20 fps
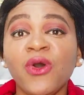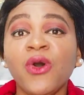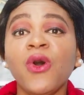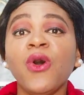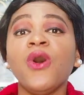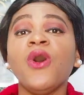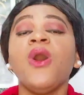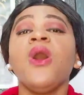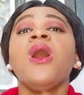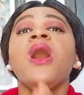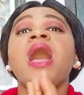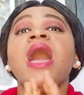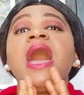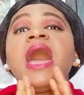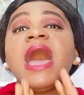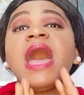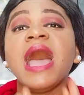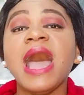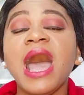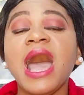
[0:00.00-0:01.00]
or
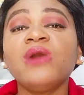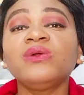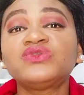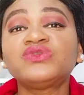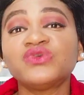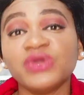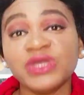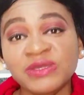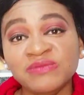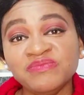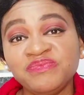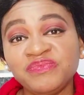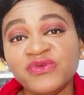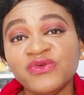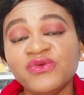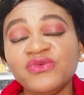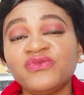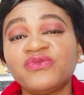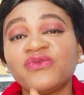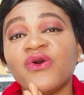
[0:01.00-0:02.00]
how to
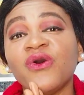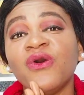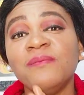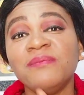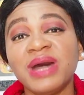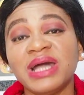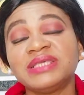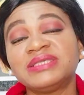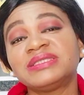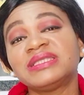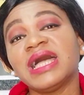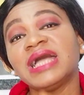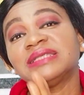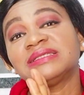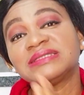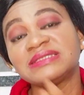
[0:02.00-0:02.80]
improve or master